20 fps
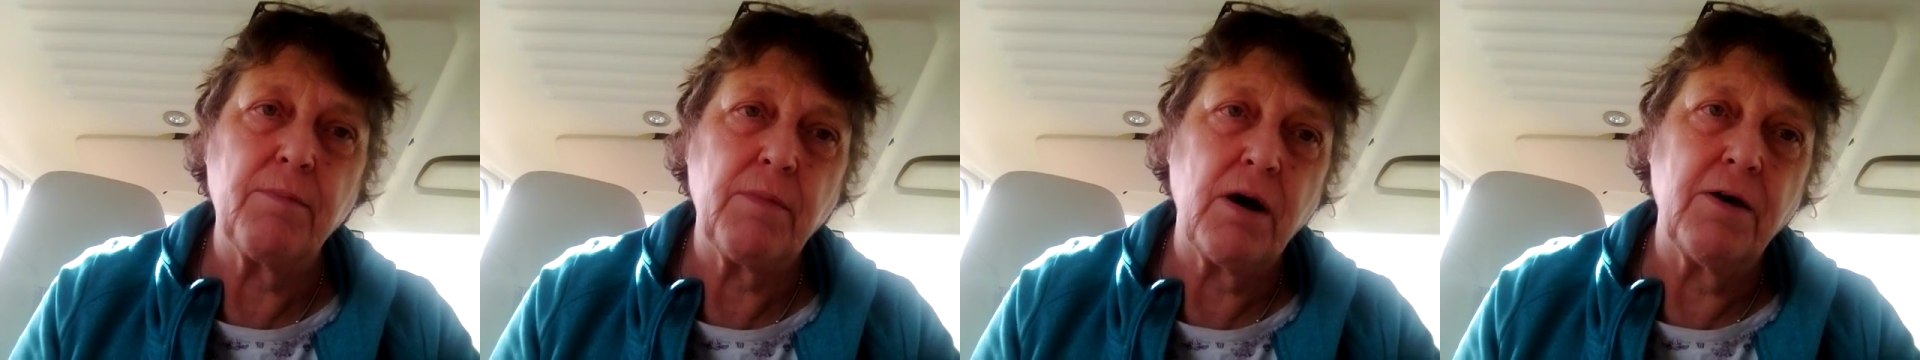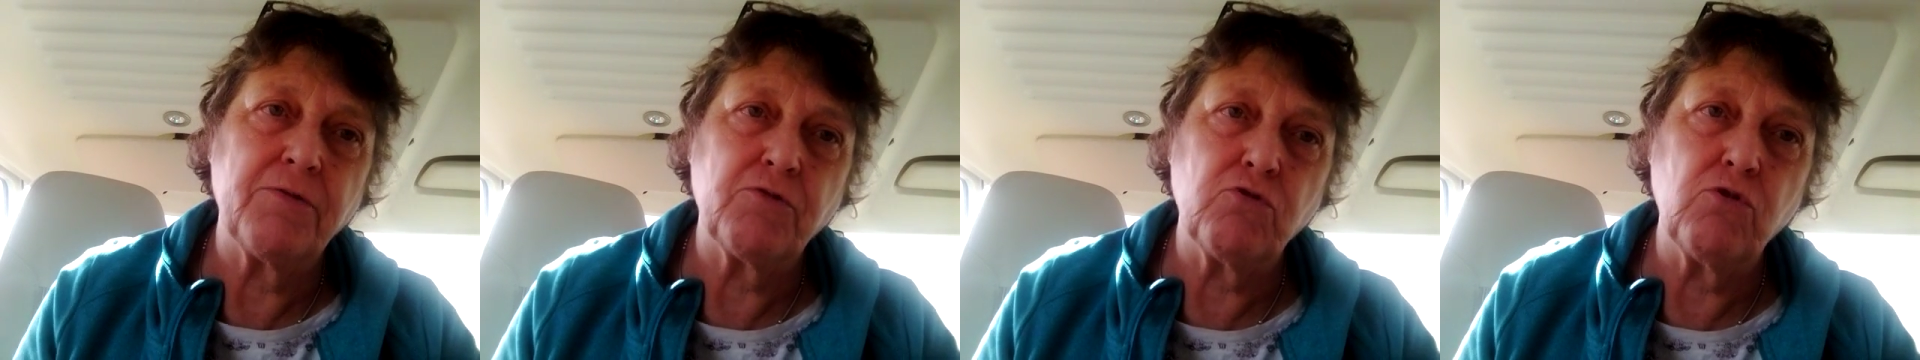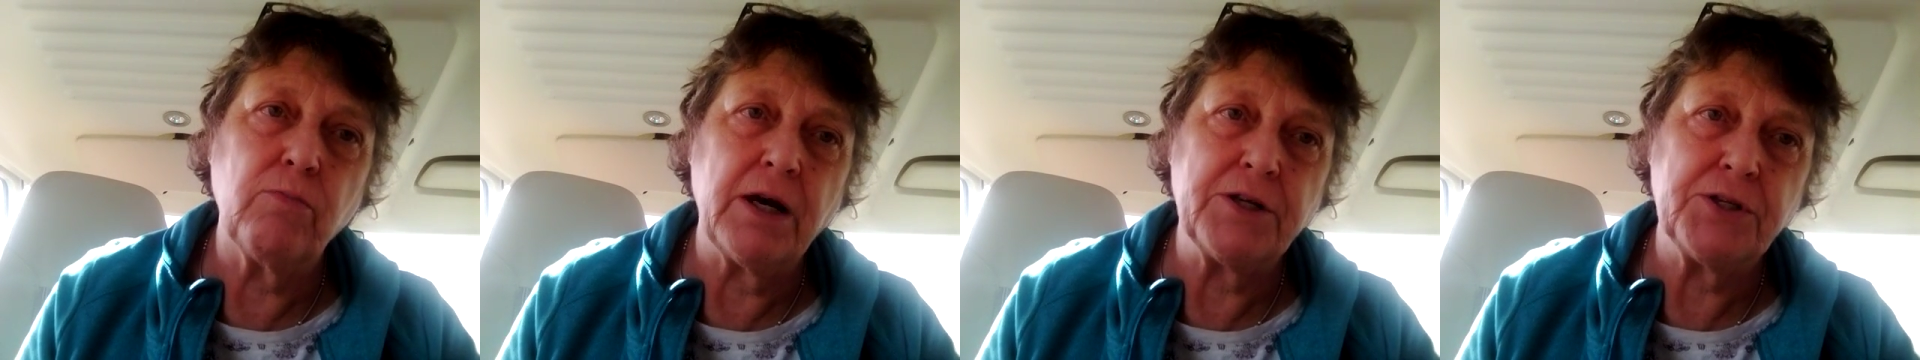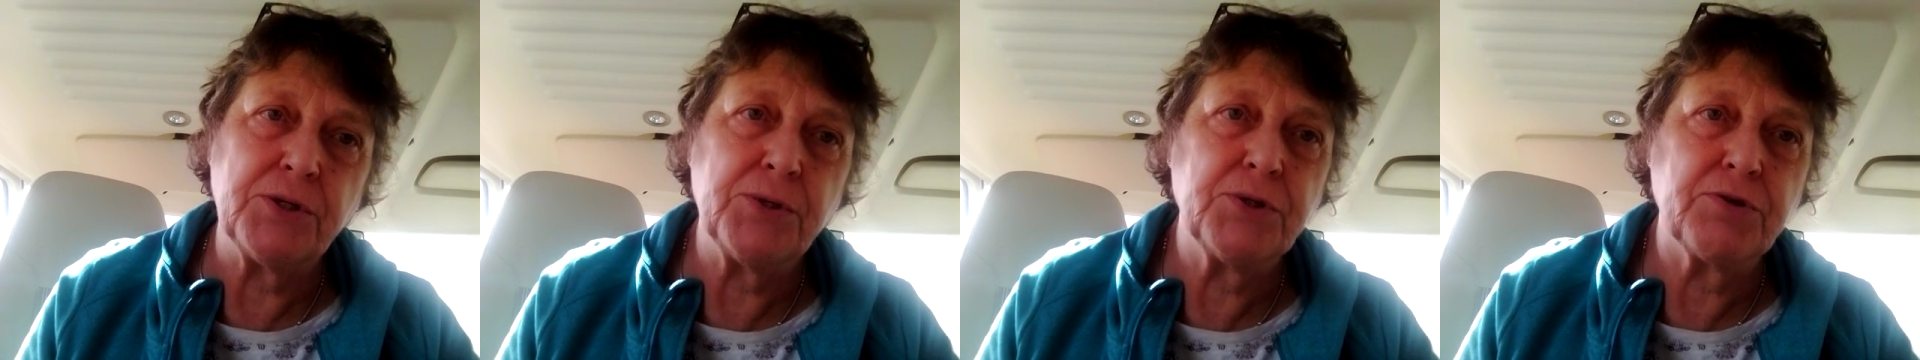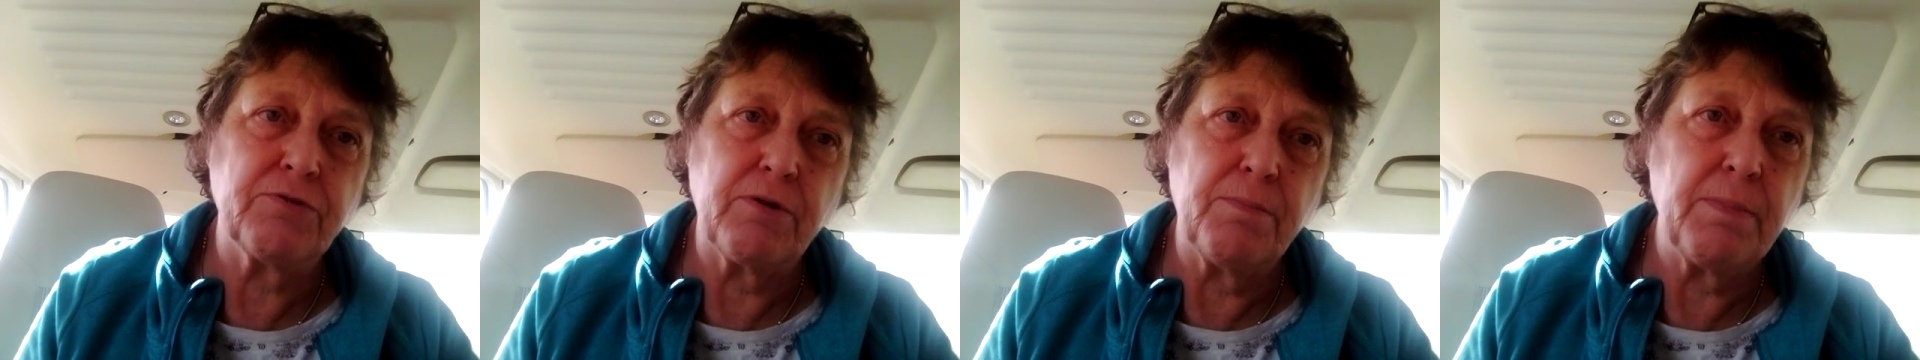after all my
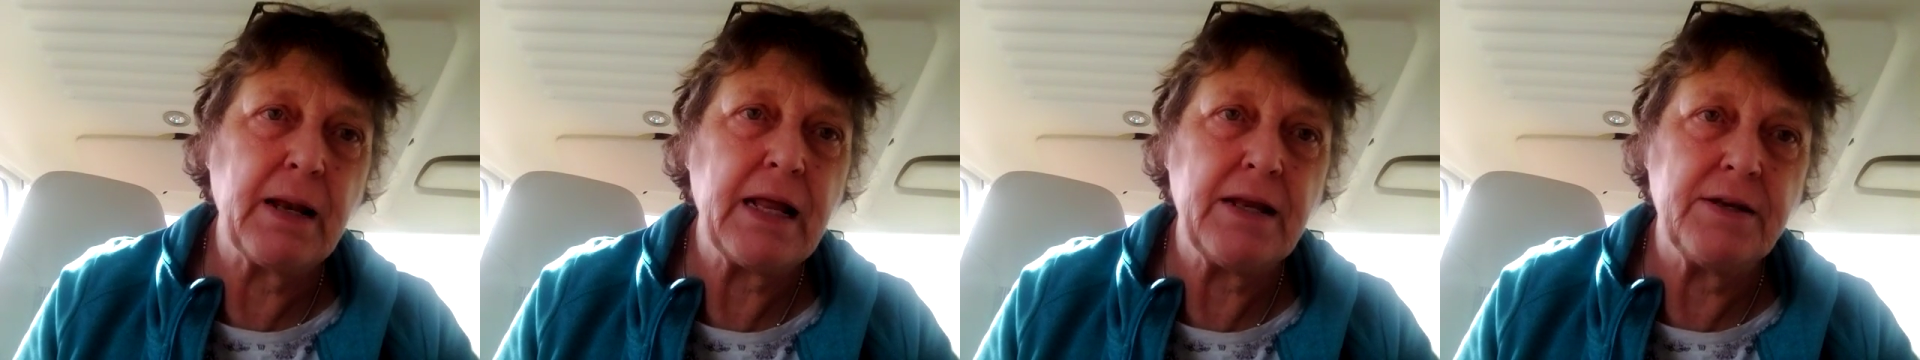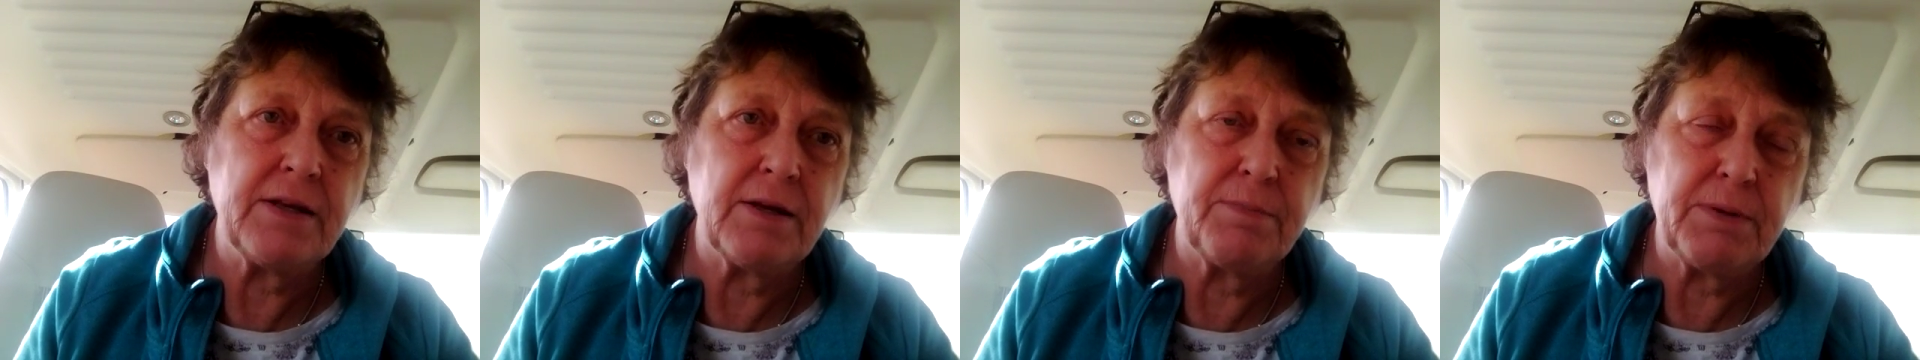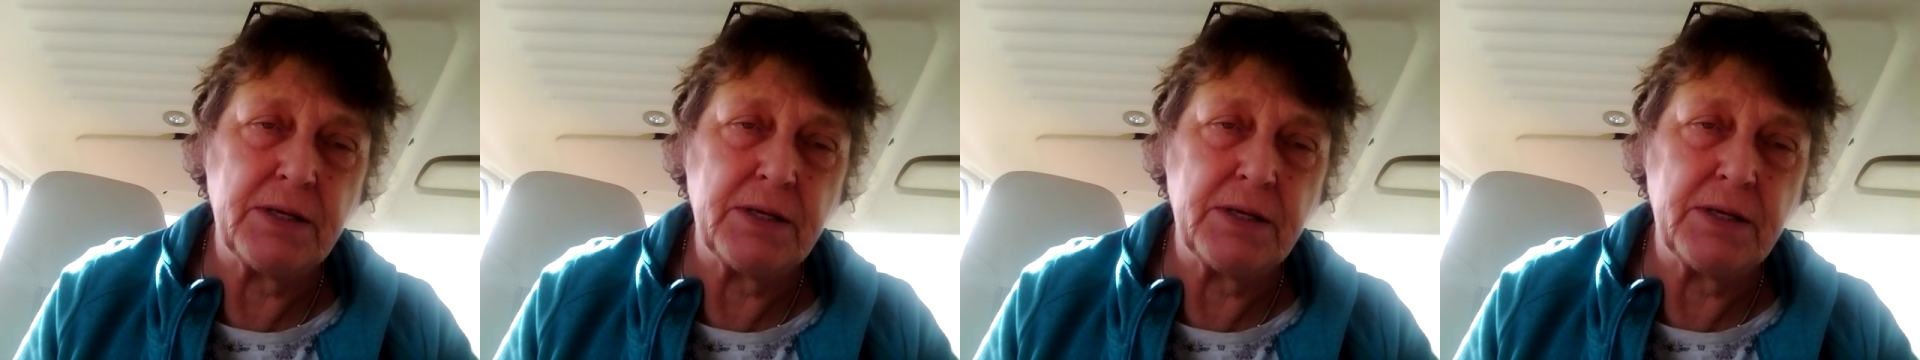juicer and blender